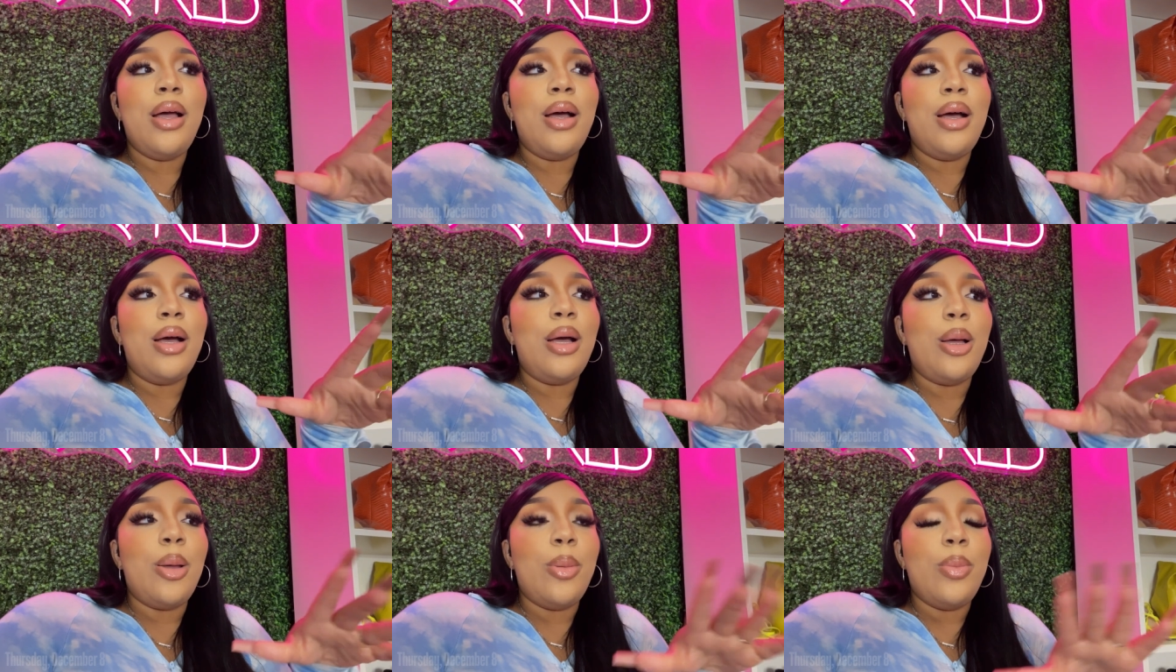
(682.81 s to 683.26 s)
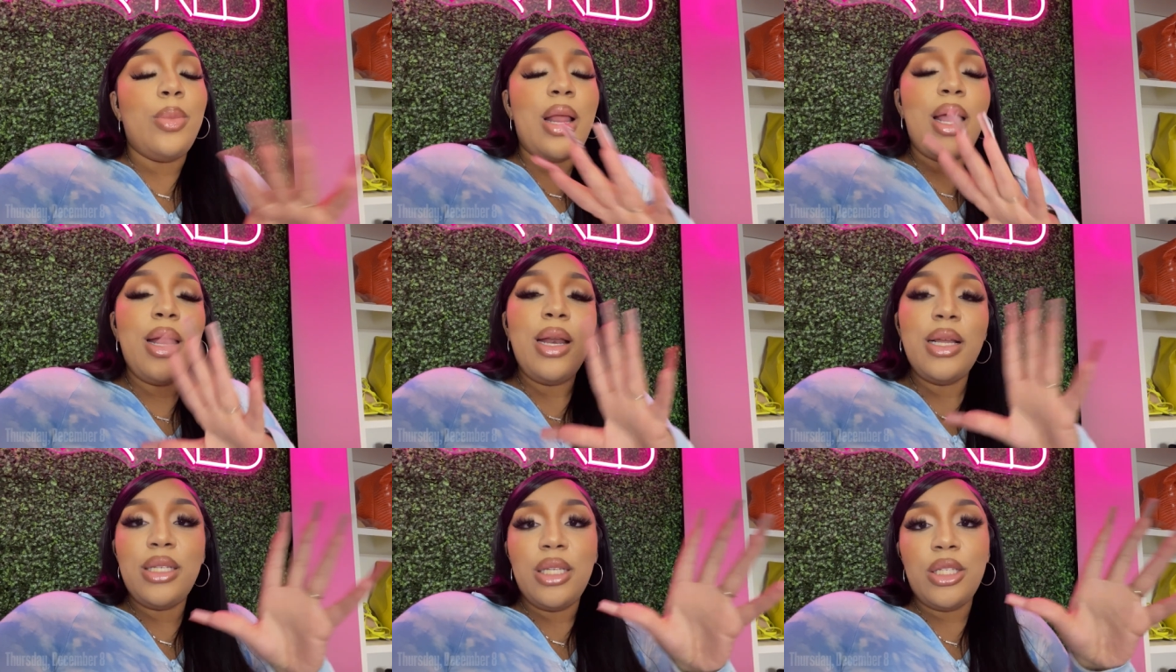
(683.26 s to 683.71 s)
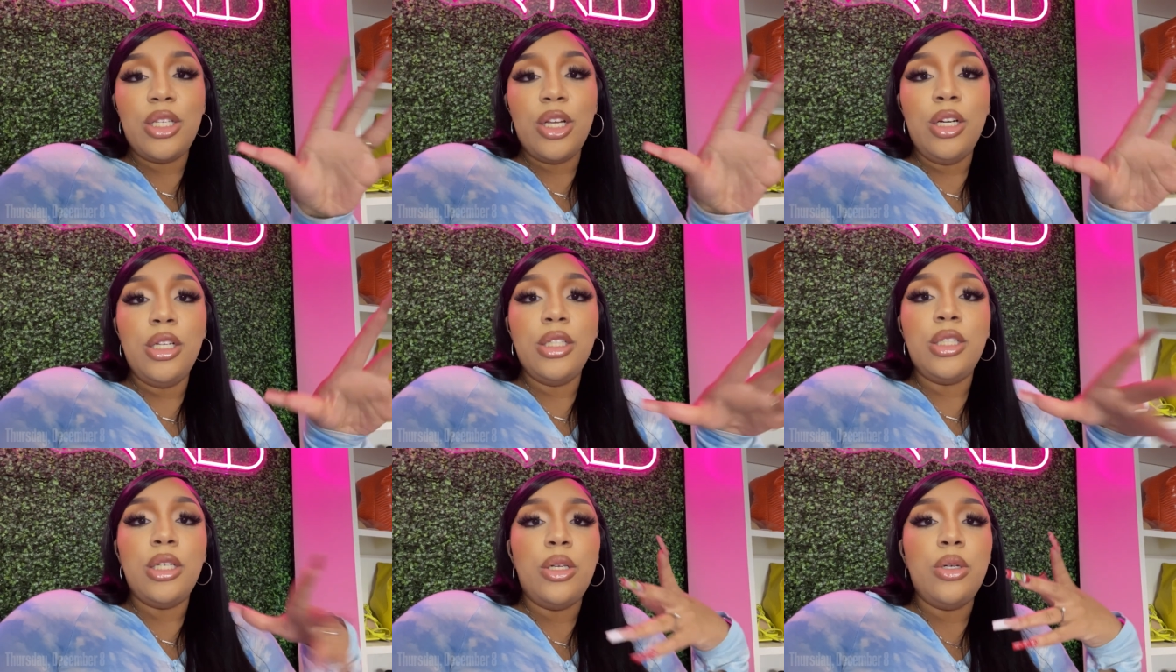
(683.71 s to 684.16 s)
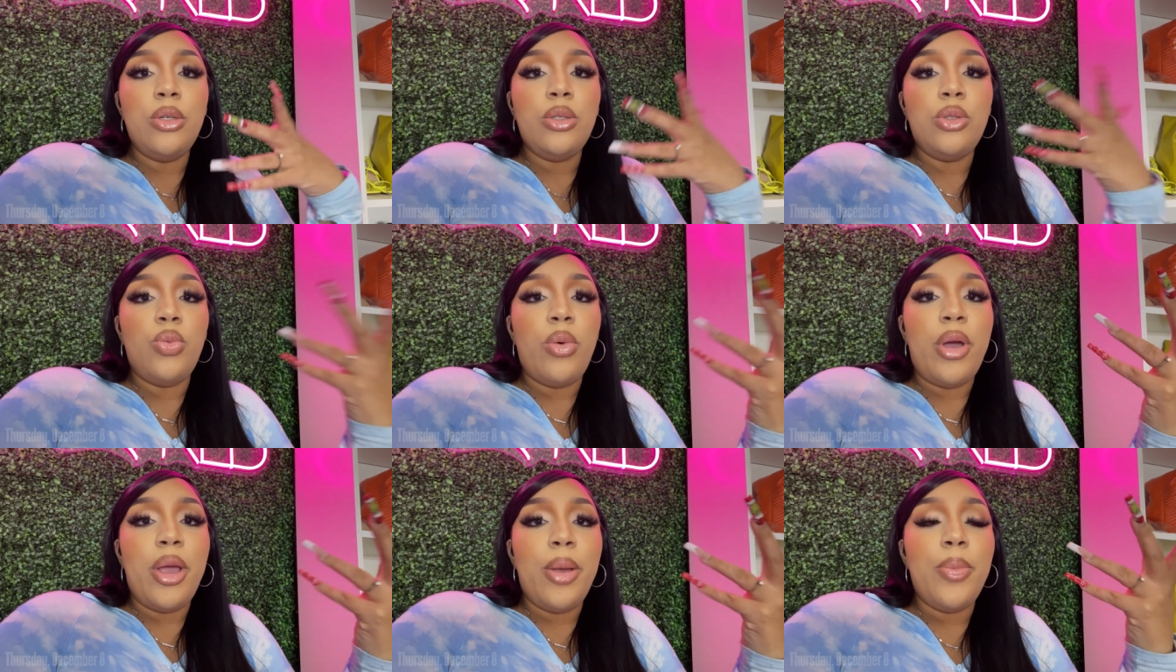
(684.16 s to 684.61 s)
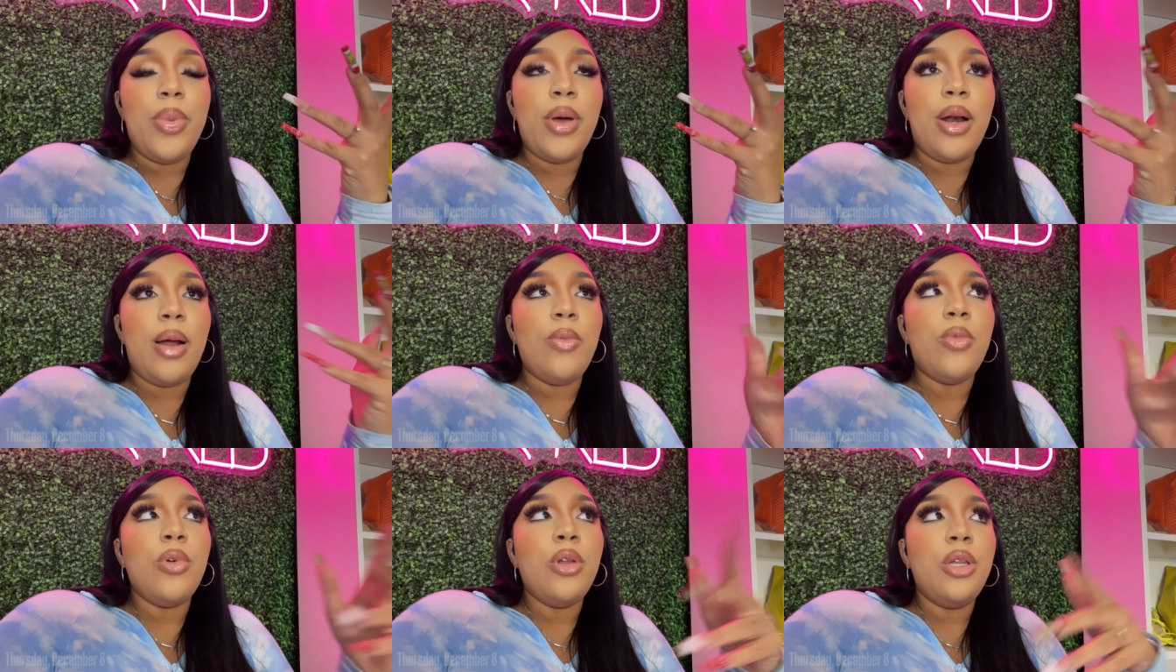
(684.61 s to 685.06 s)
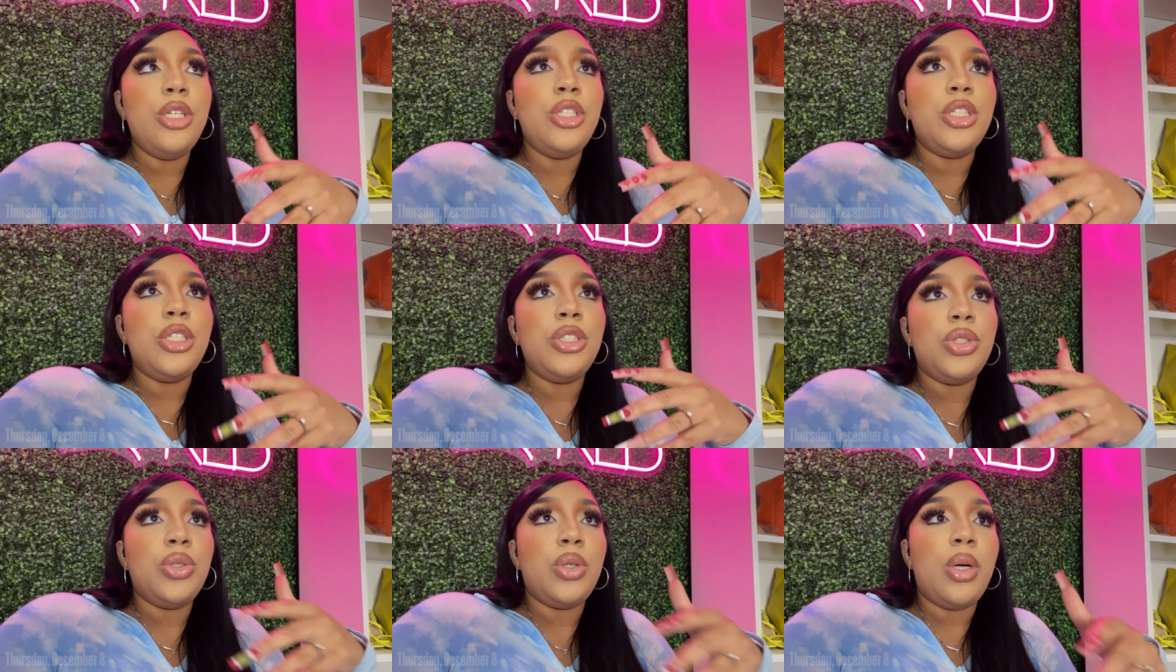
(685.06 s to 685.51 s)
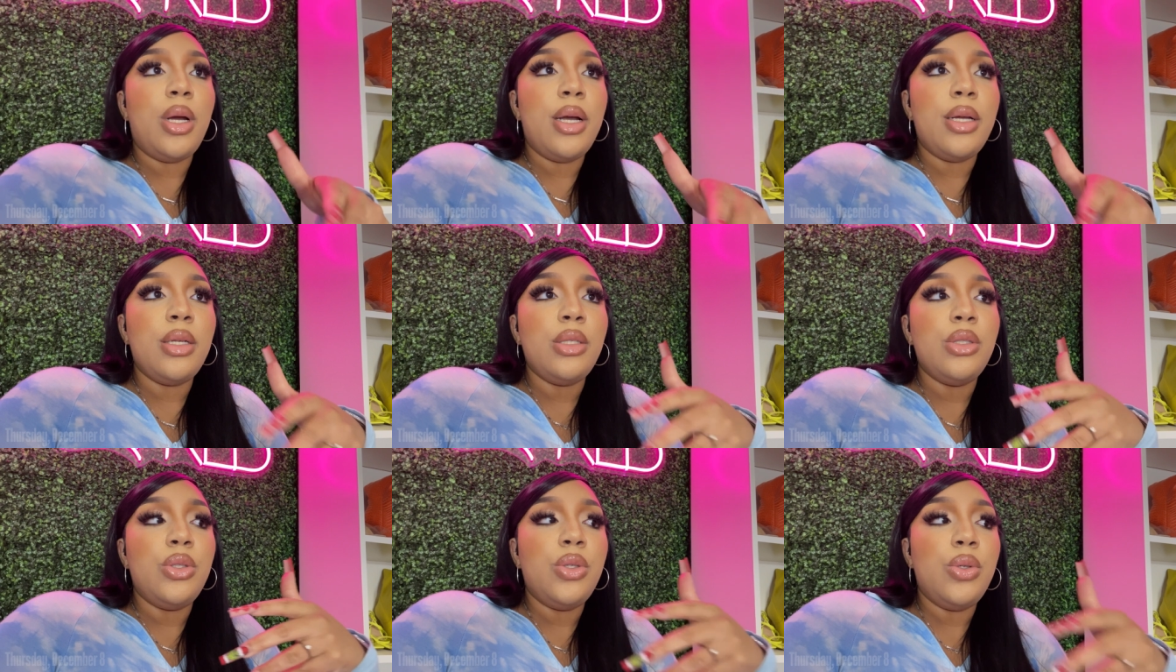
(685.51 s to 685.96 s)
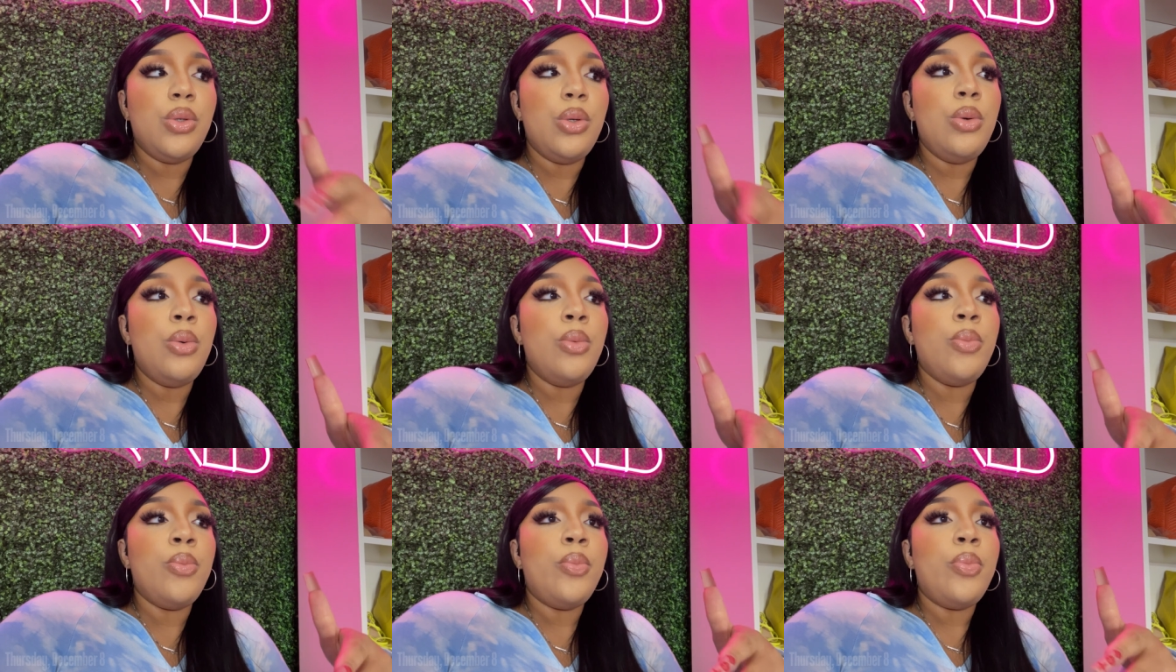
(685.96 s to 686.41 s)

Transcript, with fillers: Um, not necessarily to lose weight, but I'm really just trying to